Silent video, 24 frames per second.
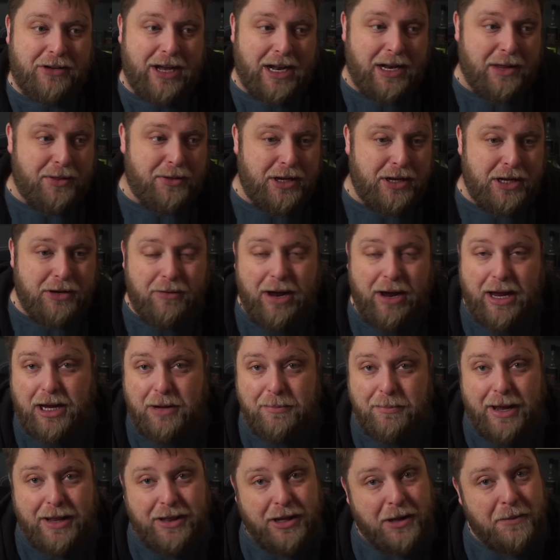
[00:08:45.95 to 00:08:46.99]
anything you
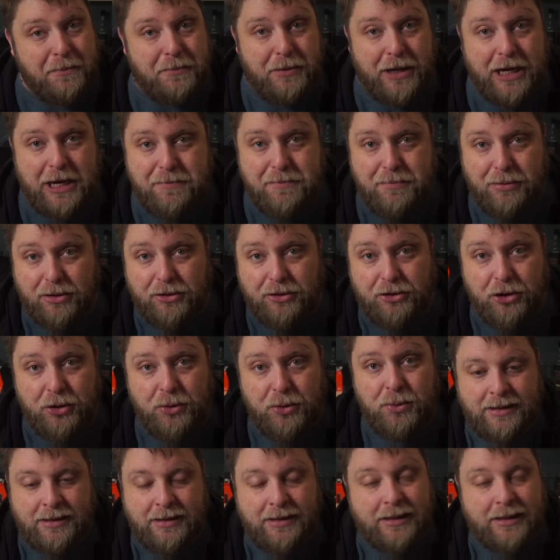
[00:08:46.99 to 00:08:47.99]
recommend that people do,